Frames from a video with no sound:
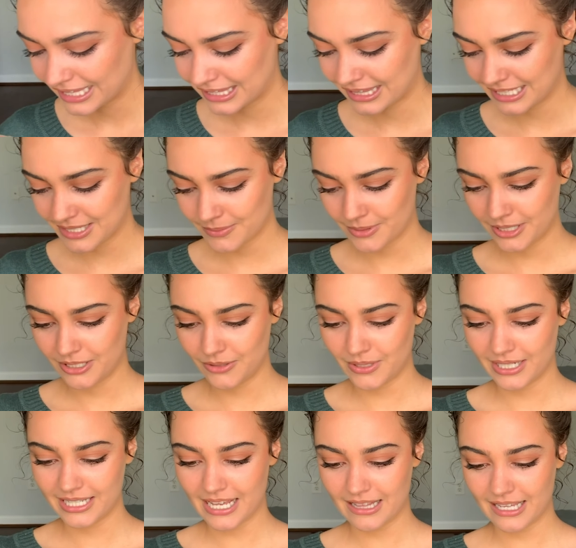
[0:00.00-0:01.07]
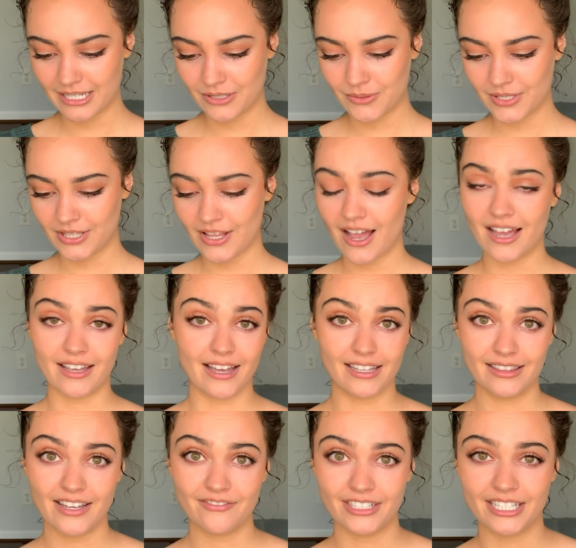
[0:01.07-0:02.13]
This one you can tell I use a lot. I
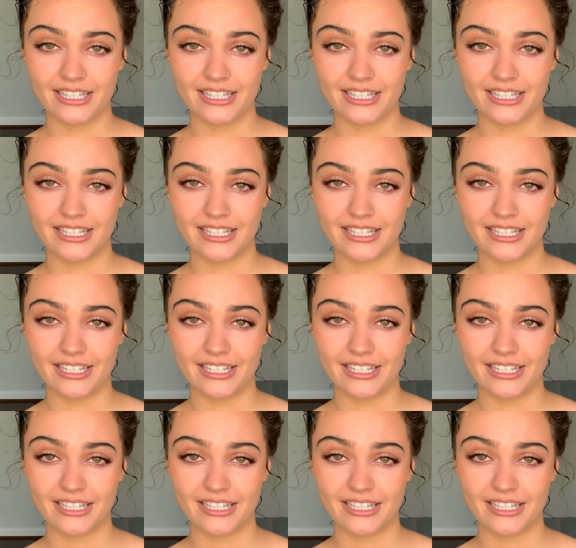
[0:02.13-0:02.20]
love it.